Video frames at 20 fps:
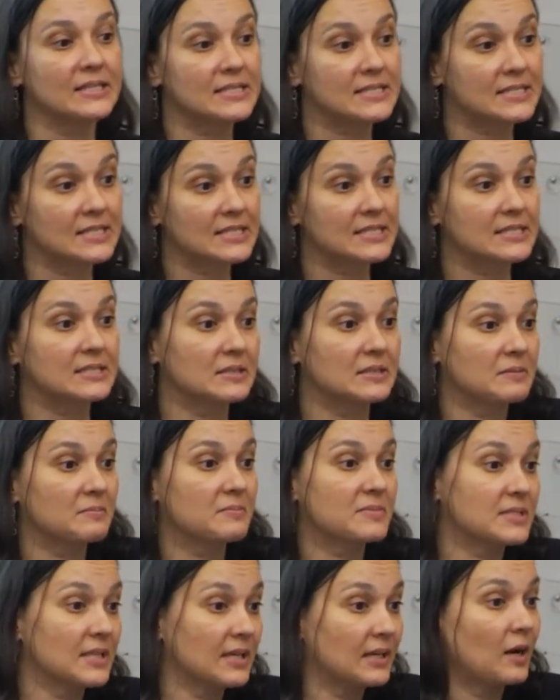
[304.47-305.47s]
these
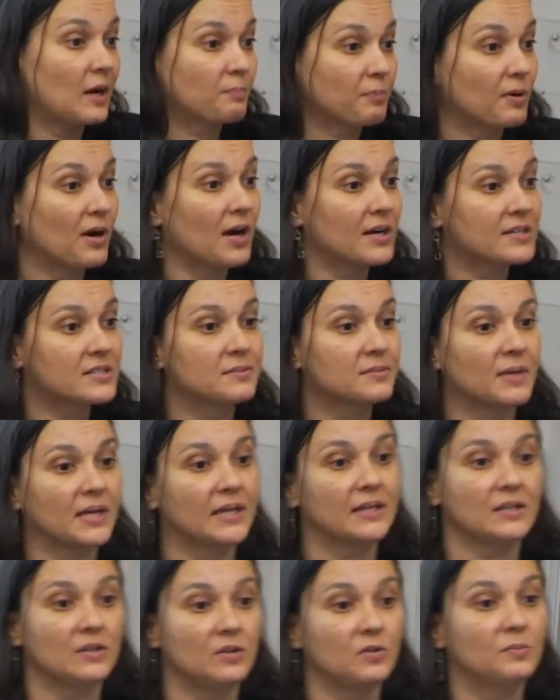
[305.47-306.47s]
systems that
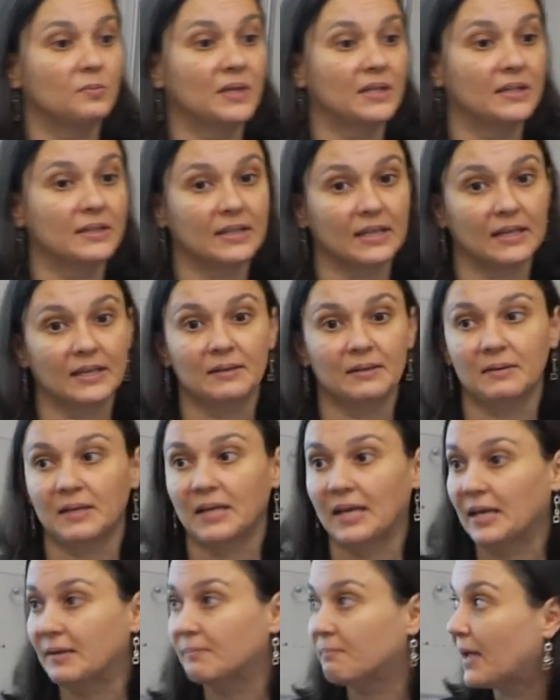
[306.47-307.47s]
approximate humans
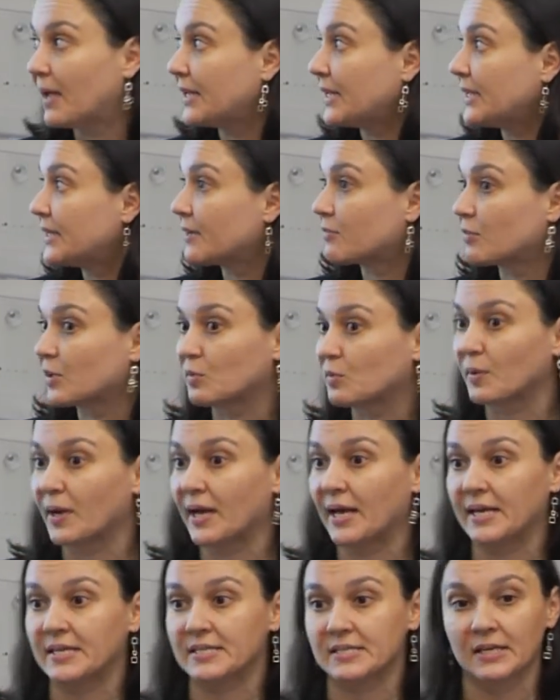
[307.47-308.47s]
in many different
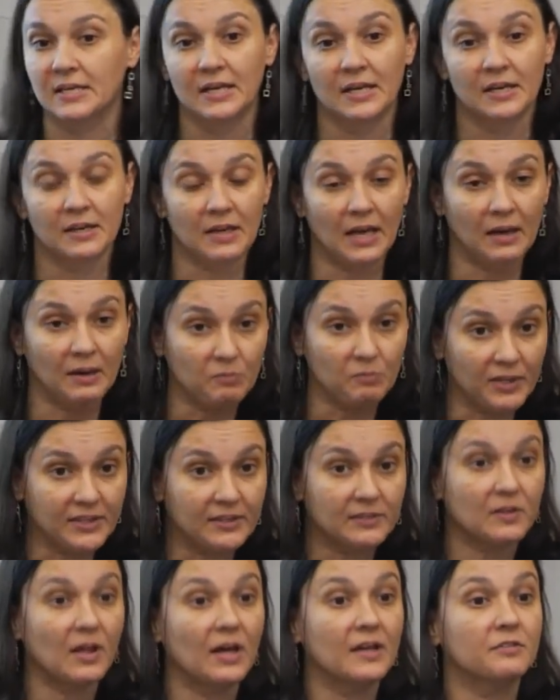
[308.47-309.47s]
ways,
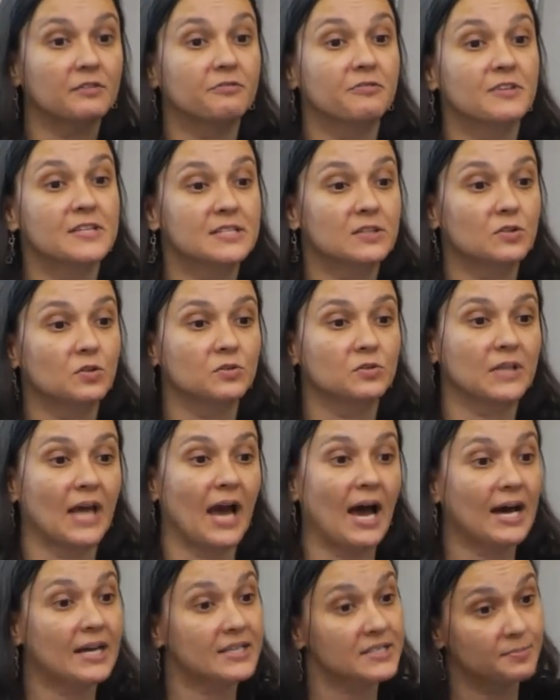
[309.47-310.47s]
with a lot of physical
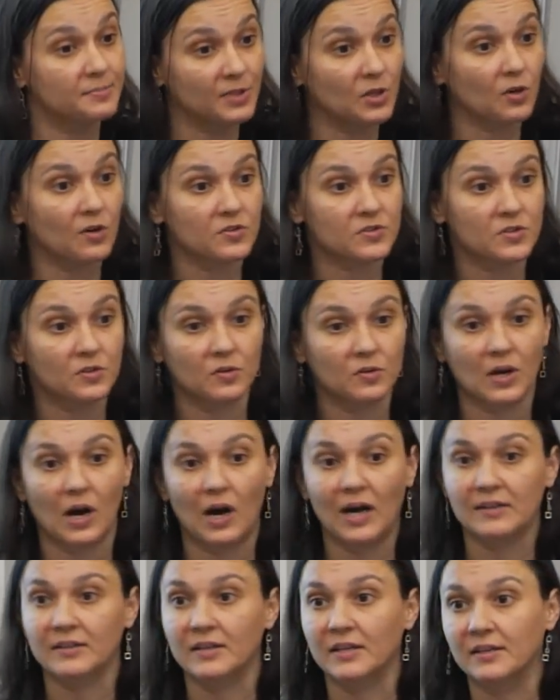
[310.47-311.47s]
tasks, but also
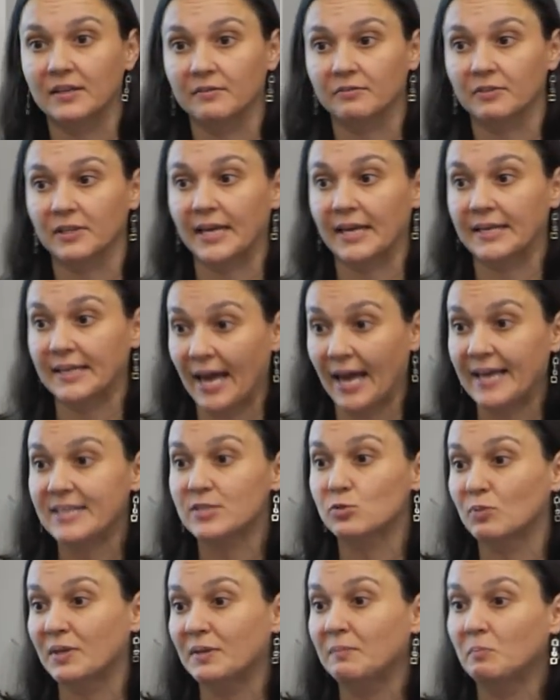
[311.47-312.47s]
cognitively. And
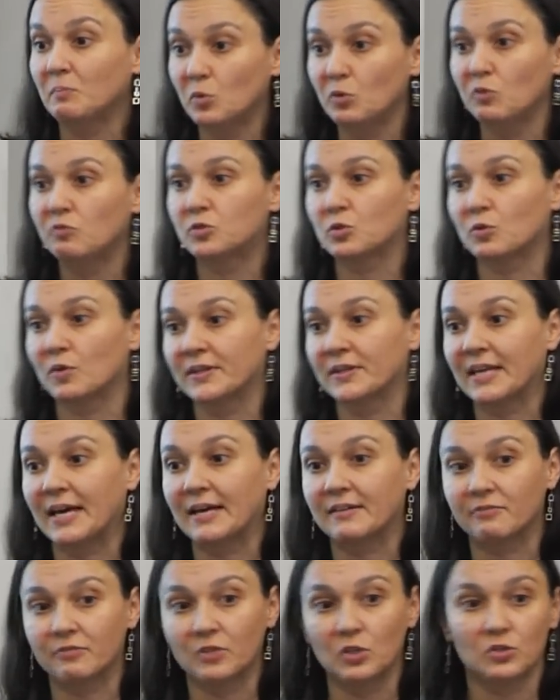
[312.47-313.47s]
as we move toward
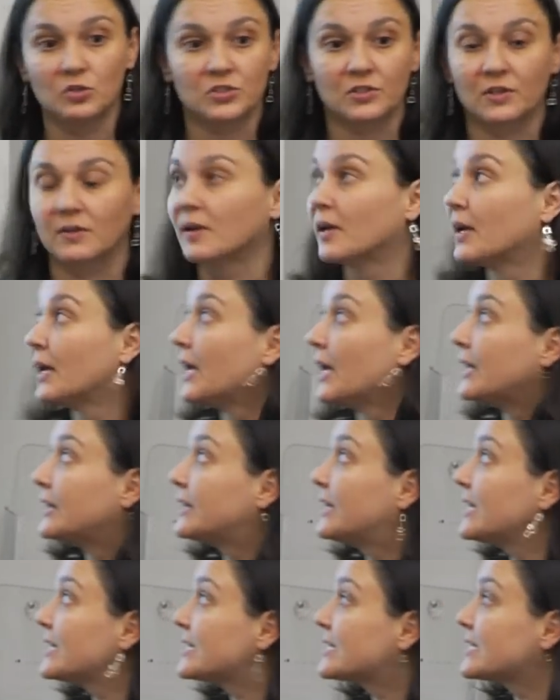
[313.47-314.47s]
that future,
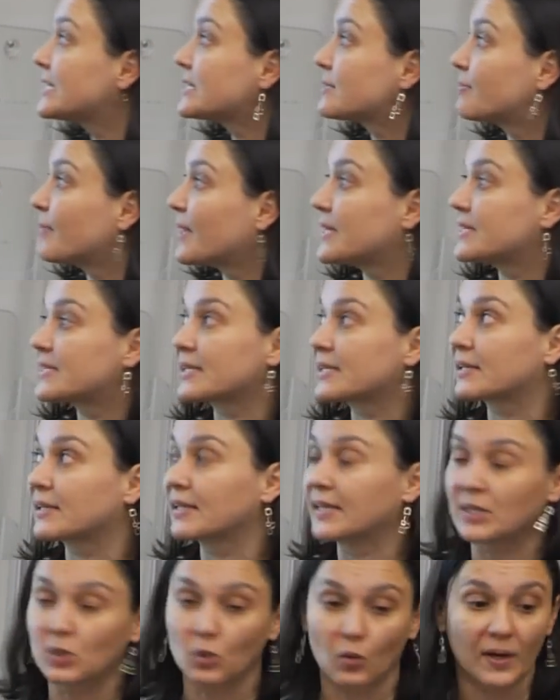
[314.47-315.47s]
this is
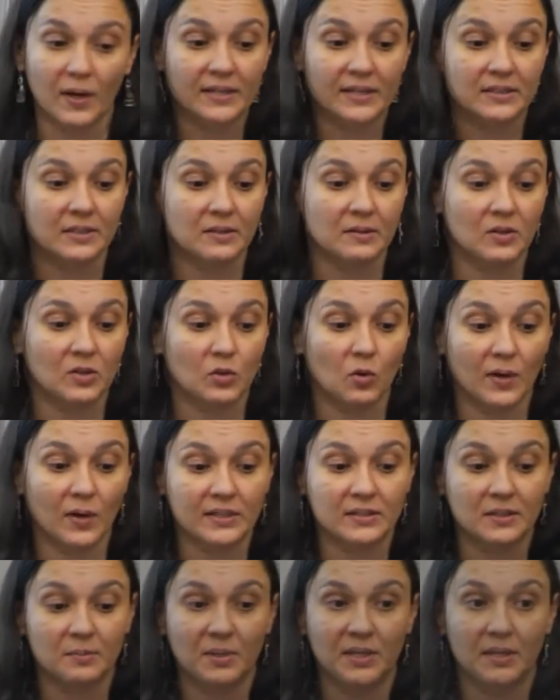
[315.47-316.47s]
basically going
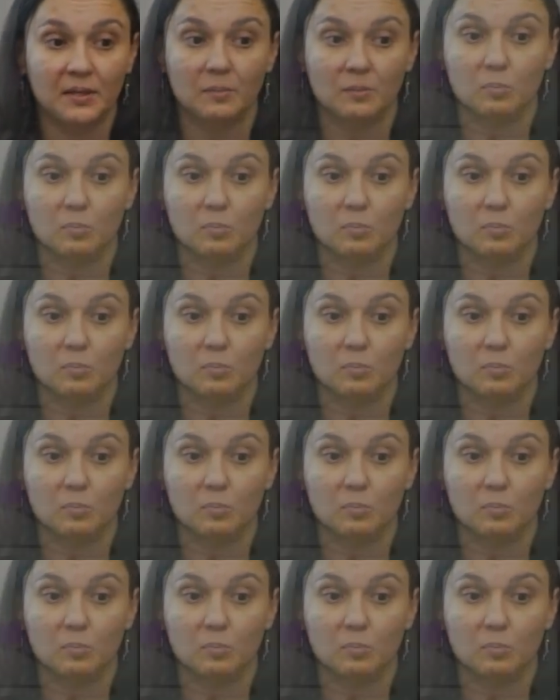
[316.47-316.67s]
to be